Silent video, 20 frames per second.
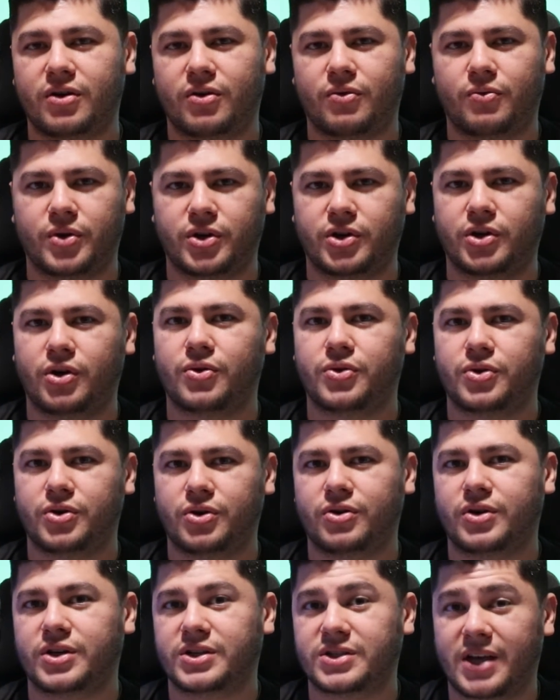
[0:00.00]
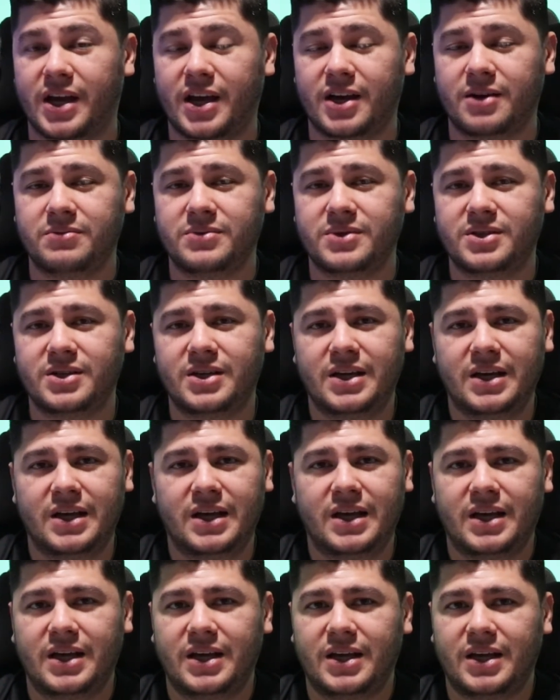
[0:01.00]
or when you go through your exams,
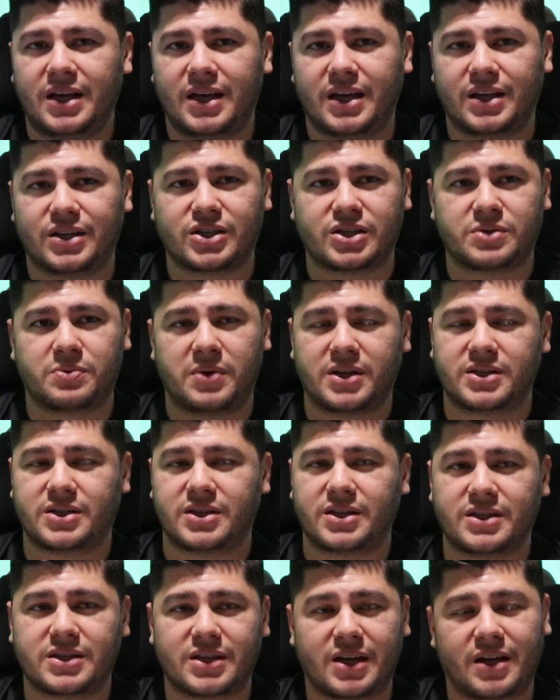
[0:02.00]
it just makes it easy.